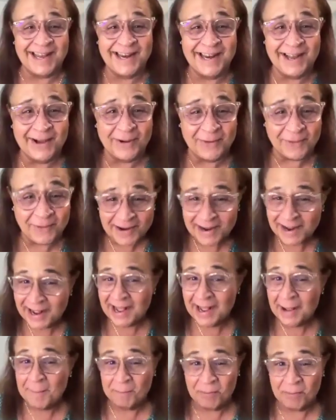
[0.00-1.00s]
know
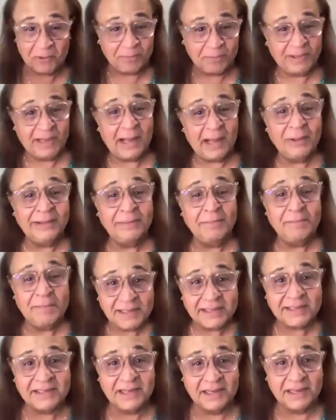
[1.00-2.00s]
probably I'll
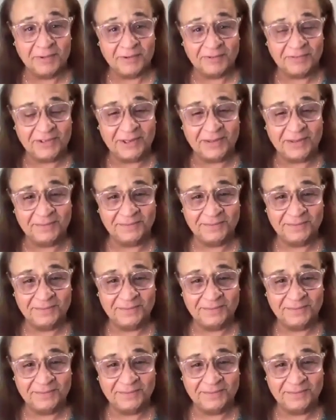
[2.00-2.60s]
meet some of them.